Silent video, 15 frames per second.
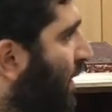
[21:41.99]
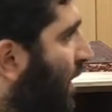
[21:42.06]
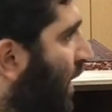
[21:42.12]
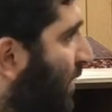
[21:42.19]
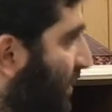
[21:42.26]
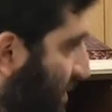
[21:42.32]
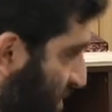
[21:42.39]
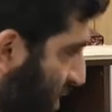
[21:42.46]

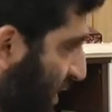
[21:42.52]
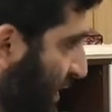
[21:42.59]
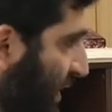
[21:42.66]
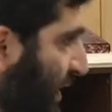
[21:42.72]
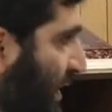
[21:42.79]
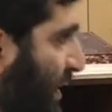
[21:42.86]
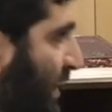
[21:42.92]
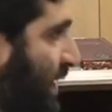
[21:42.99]
of a
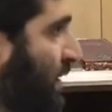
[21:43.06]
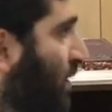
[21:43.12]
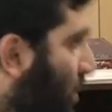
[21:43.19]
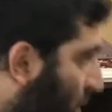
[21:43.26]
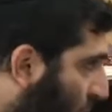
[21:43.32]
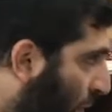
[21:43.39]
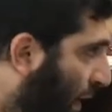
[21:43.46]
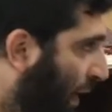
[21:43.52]
chicken or
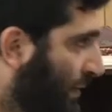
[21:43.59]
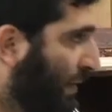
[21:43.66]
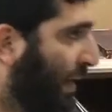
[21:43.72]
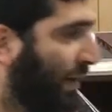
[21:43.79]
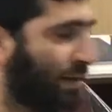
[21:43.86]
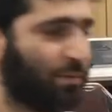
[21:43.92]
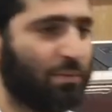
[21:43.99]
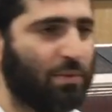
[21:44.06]
a wild
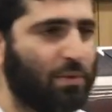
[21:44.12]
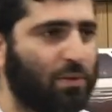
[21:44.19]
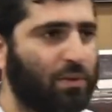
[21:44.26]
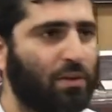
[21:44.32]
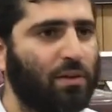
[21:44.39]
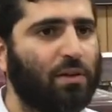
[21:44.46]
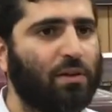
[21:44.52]
animal,